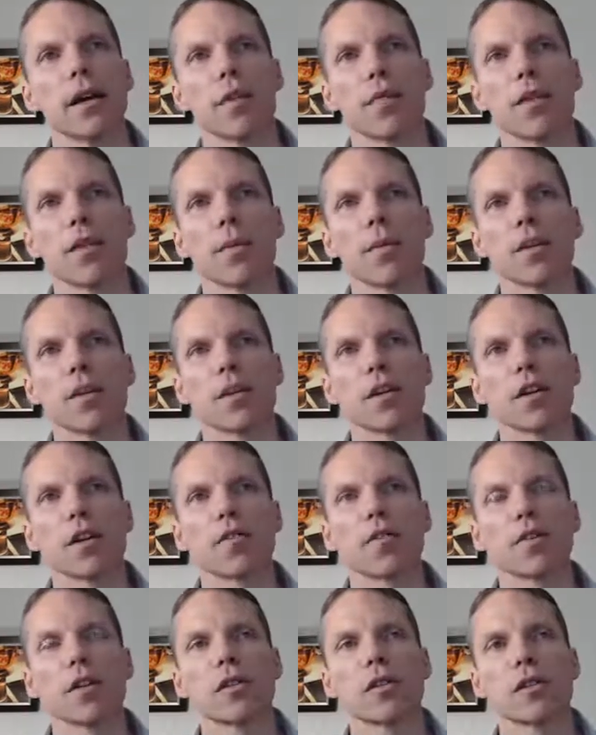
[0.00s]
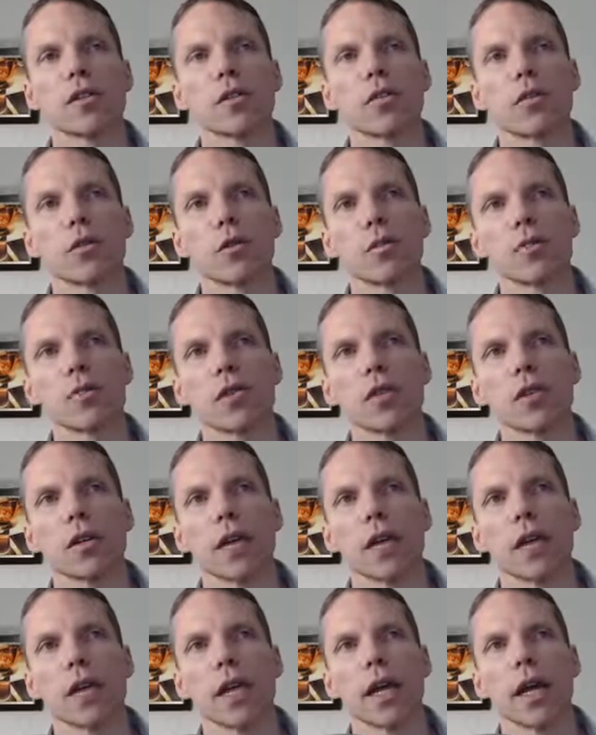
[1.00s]
from these different groups,
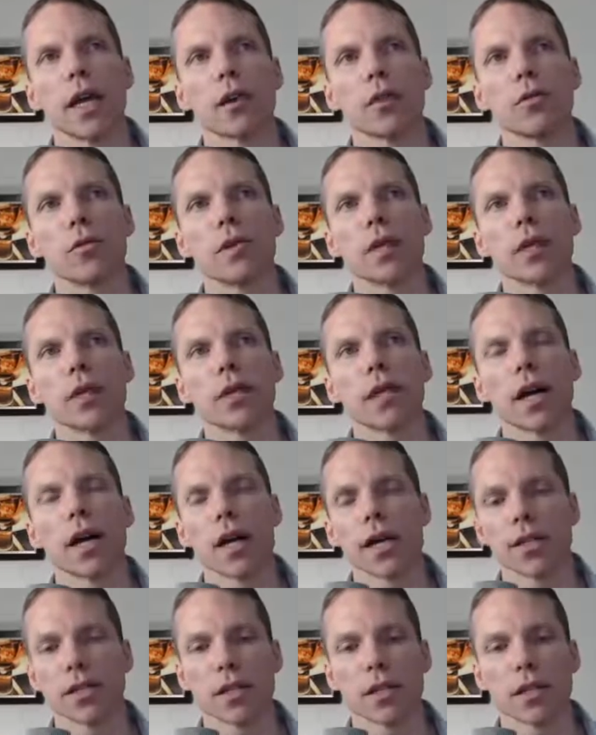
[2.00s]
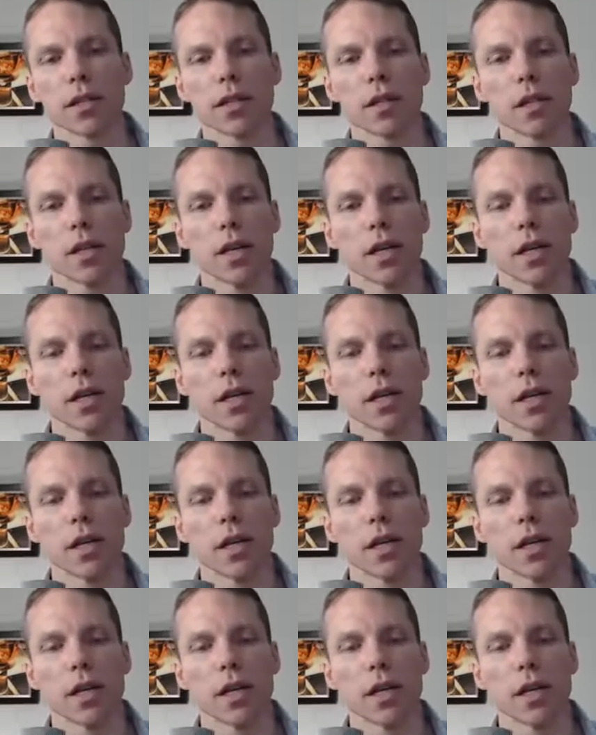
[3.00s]
including ISIS.